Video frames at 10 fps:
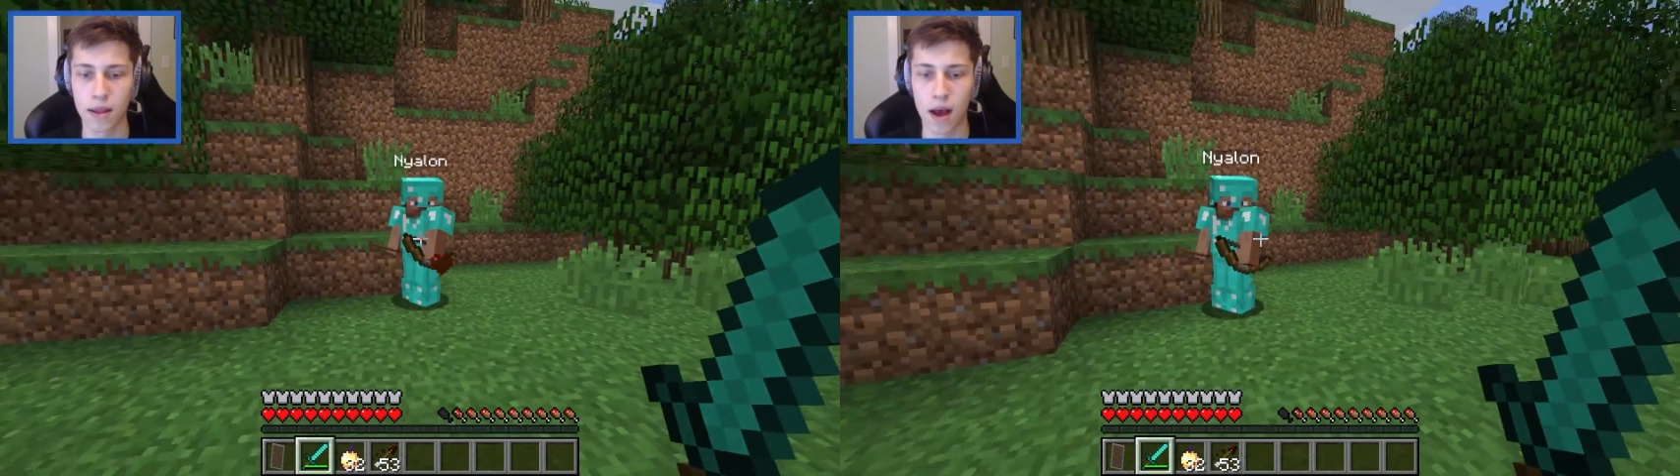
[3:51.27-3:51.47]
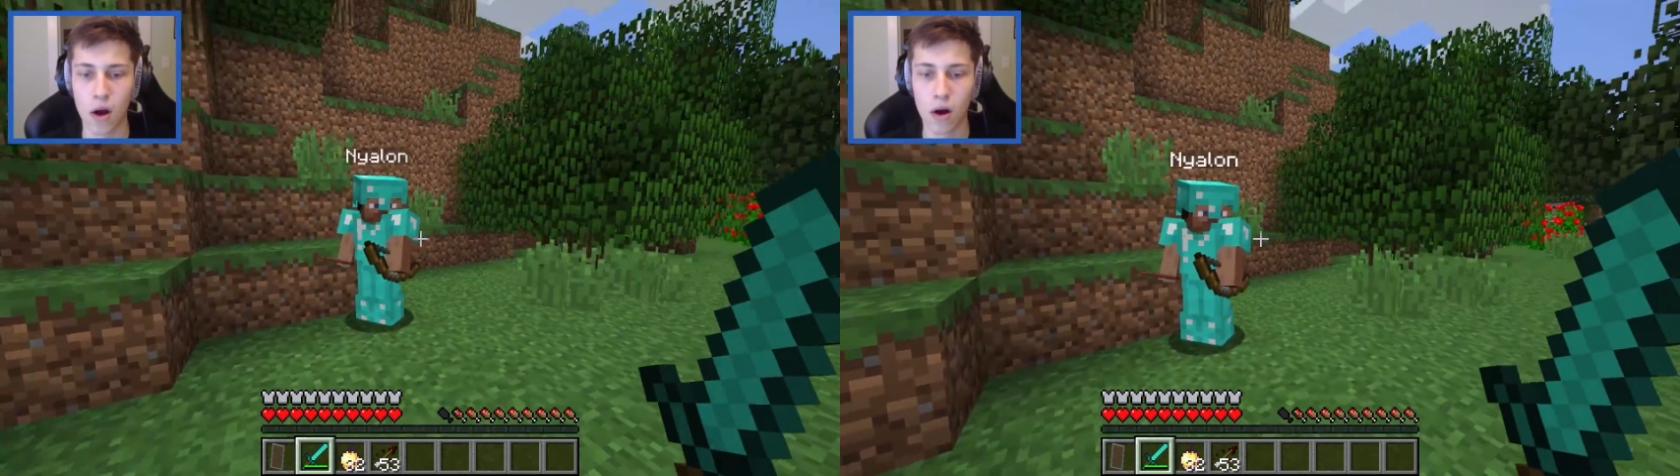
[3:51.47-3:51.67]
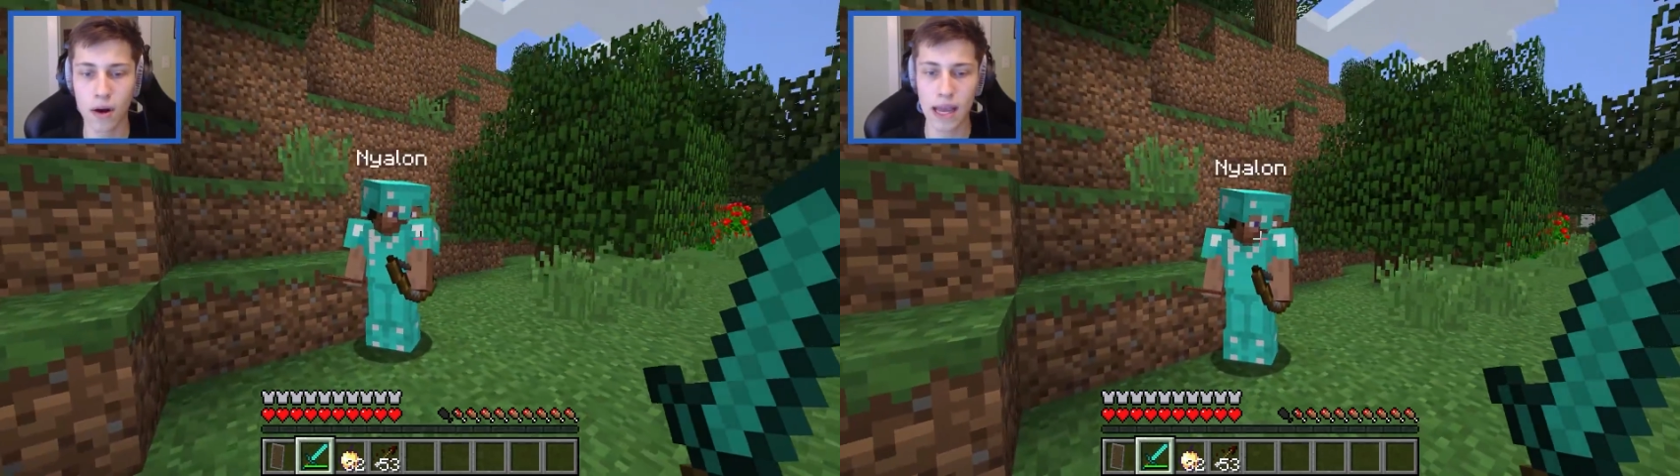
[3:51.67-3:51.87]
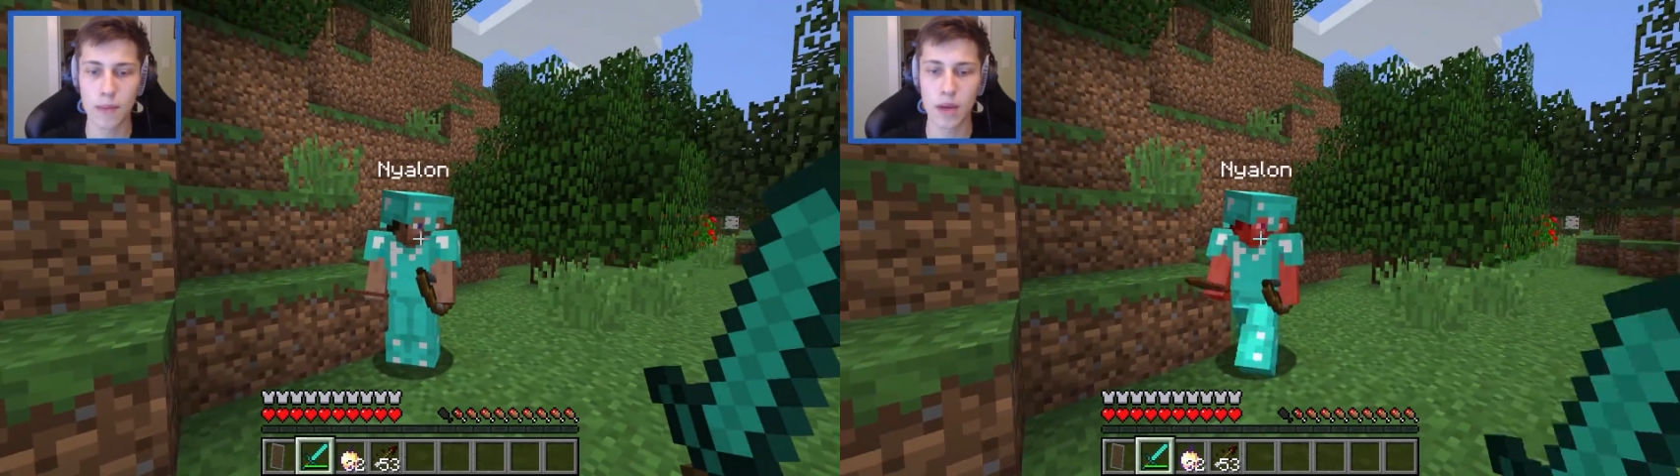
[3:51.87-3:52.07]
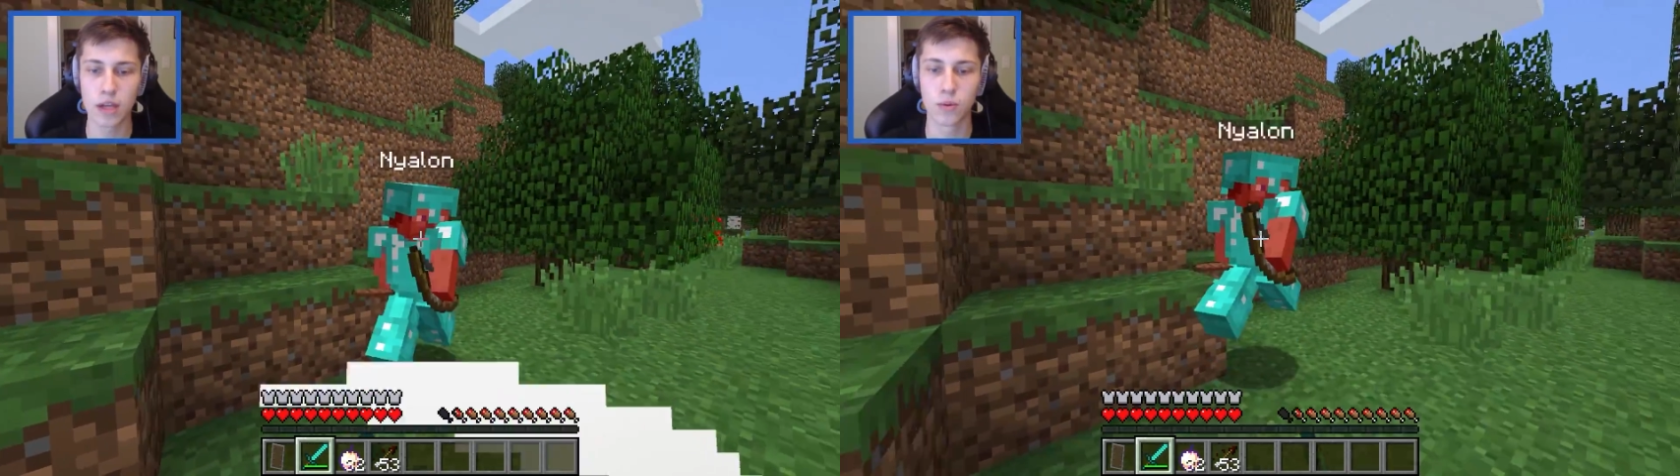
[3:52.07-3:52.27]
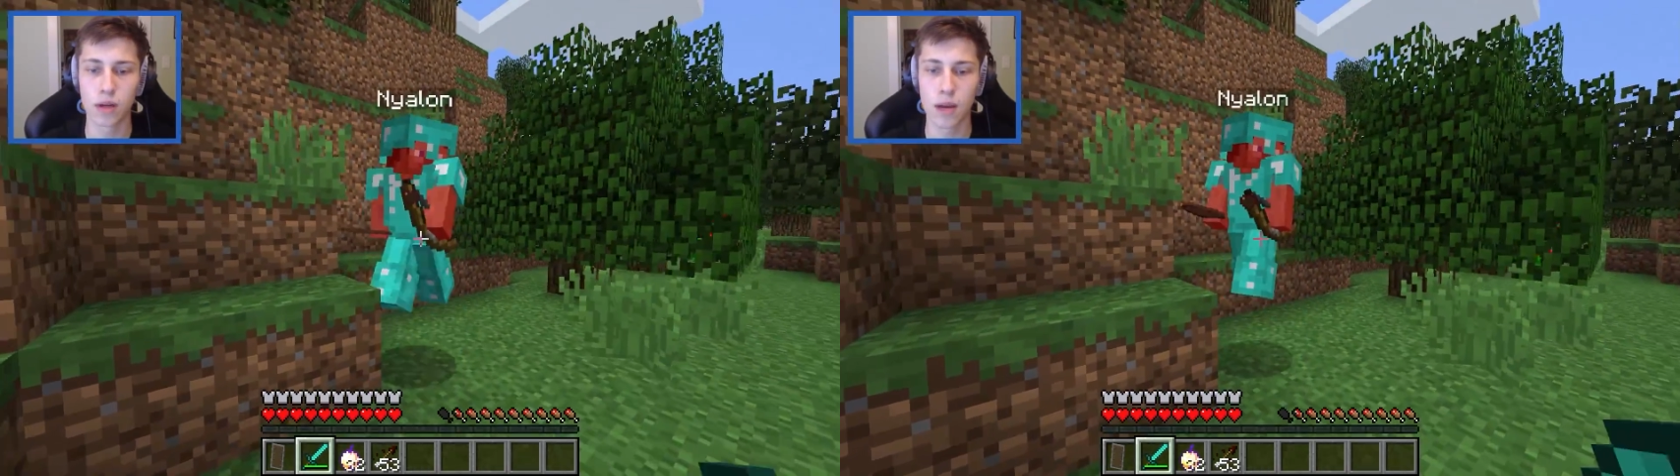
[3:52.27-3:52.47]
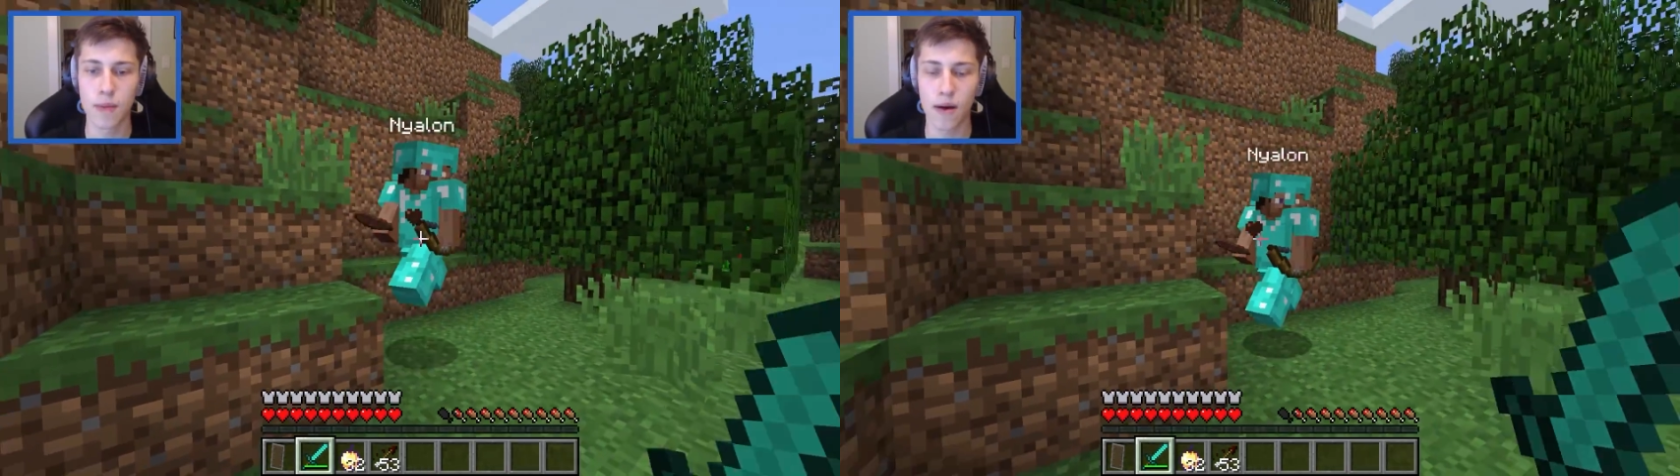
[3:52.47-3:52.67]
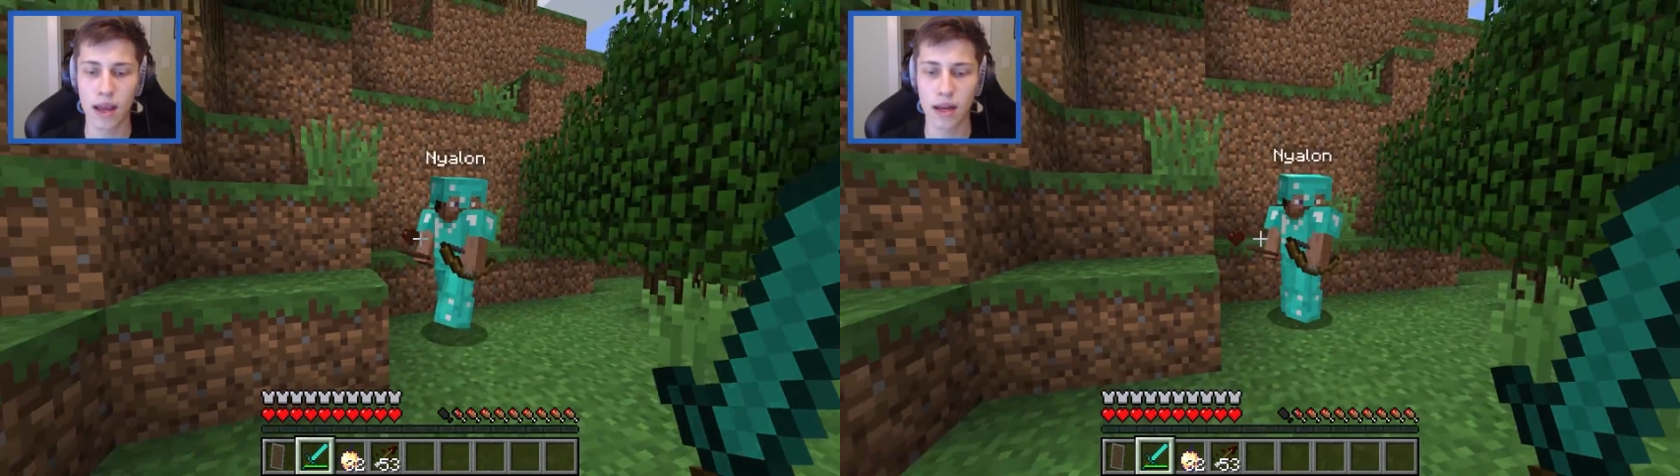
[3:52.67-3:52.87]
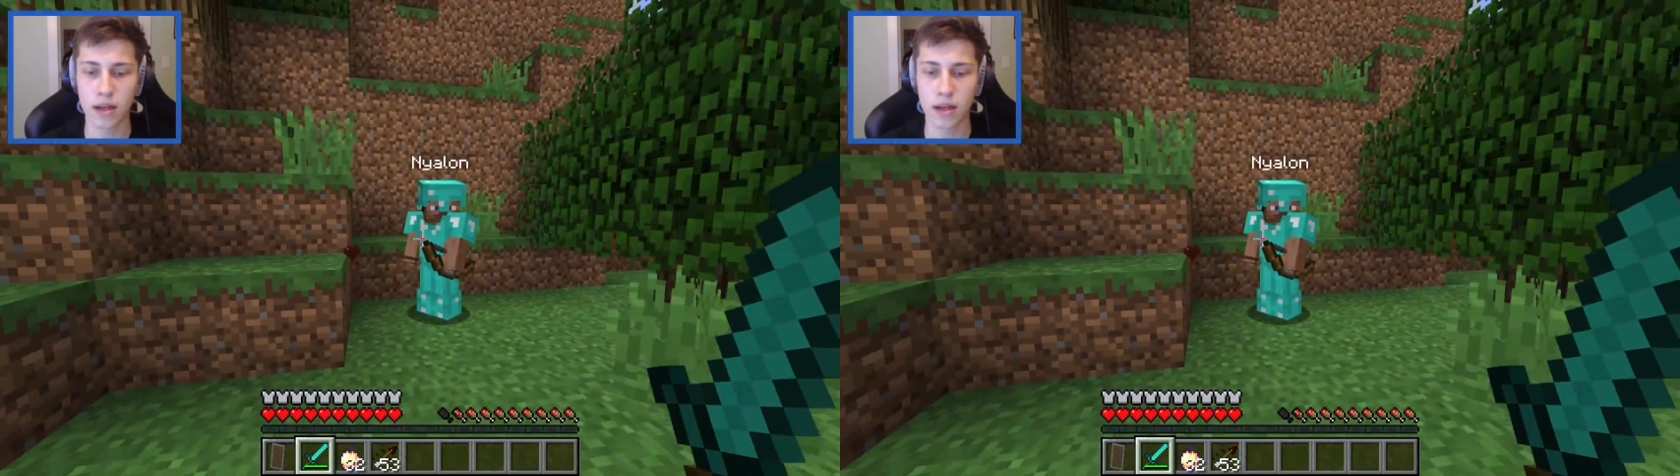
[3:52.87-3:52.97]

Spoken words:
a heart animation will come out and